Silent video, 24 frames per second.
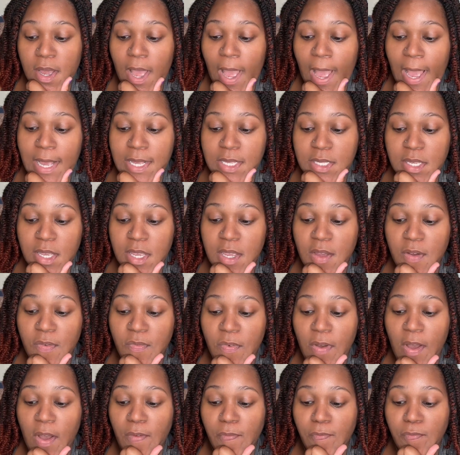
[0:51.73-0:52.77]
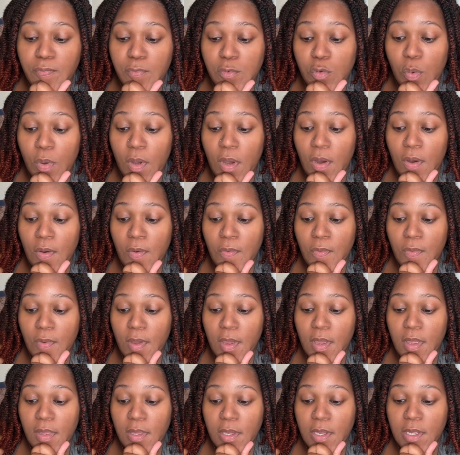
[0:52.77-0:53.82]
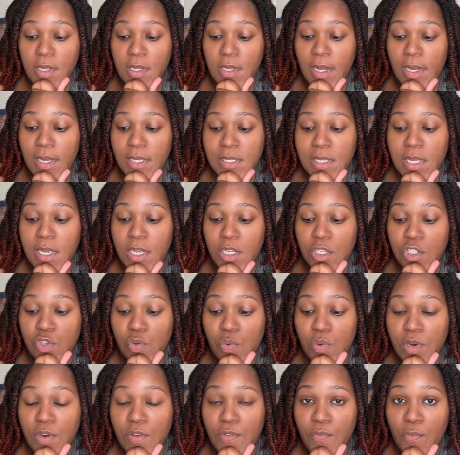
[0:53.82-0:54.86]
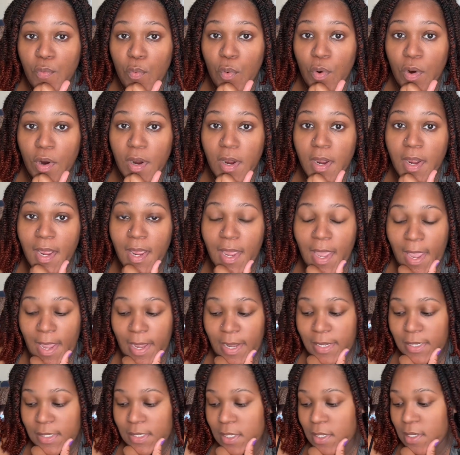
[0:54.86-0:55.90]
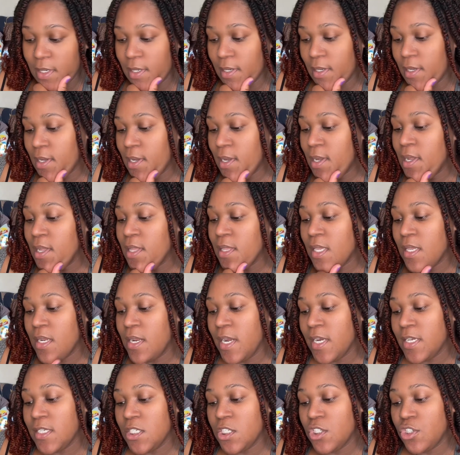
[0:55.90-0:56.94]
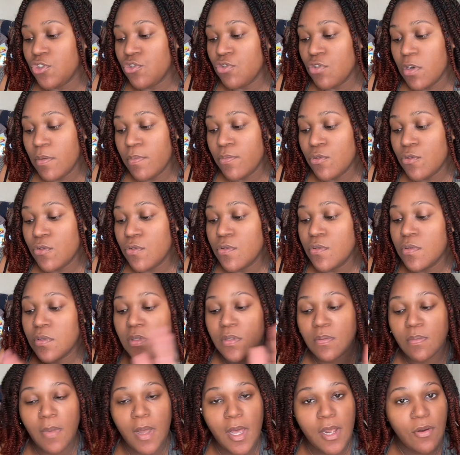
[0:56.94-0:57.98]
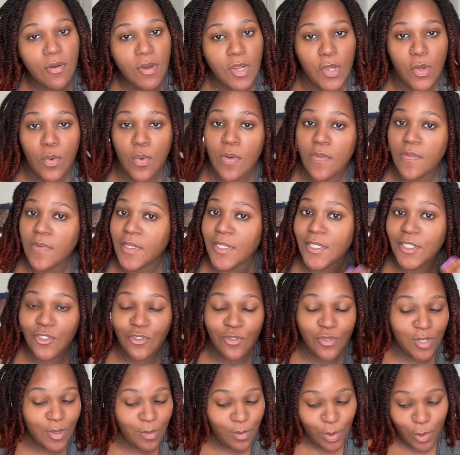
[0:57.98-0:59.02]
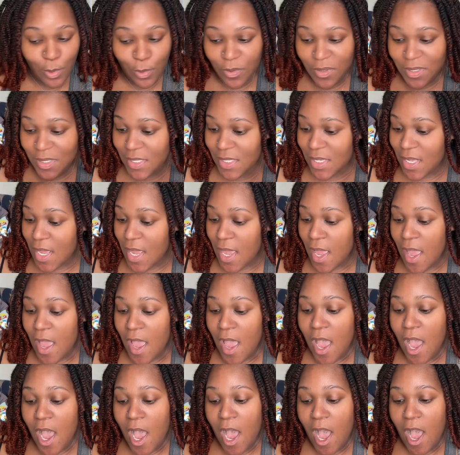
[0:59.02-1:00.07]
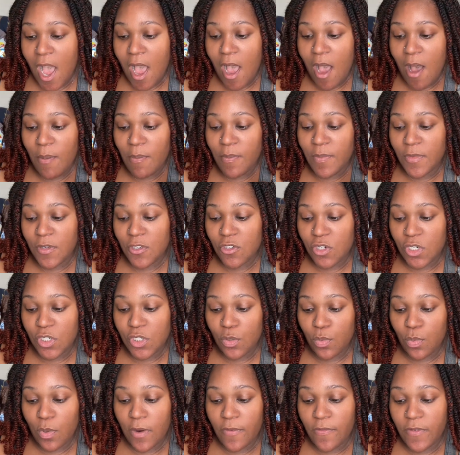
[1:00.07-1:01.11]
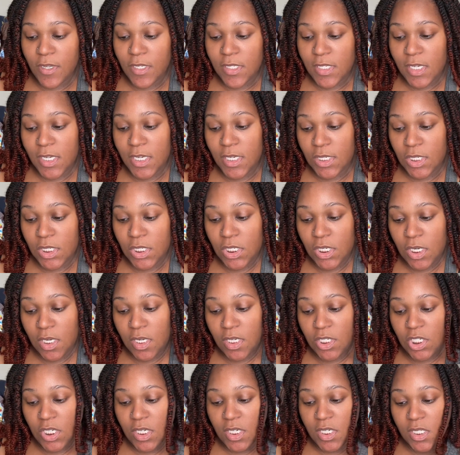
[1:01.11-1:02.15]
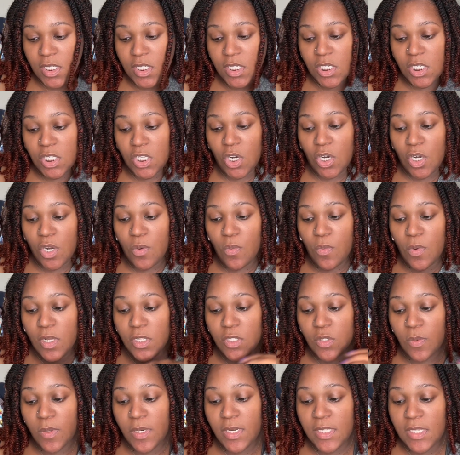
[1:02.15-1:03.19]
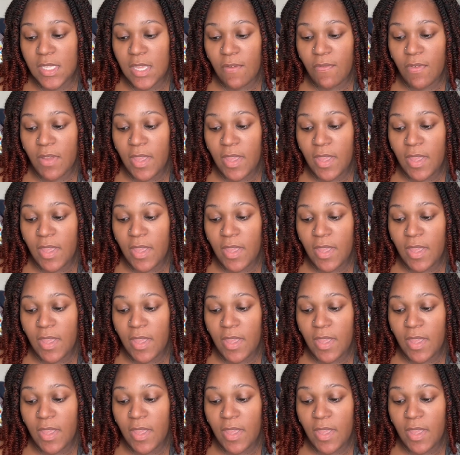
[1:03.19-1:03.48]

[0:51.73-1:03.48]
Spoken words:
Isaiah 5:12, and then Isaiah 24:8. The next is trembles, modern equivalent trembles. The scripture reference is Genesis 31:27,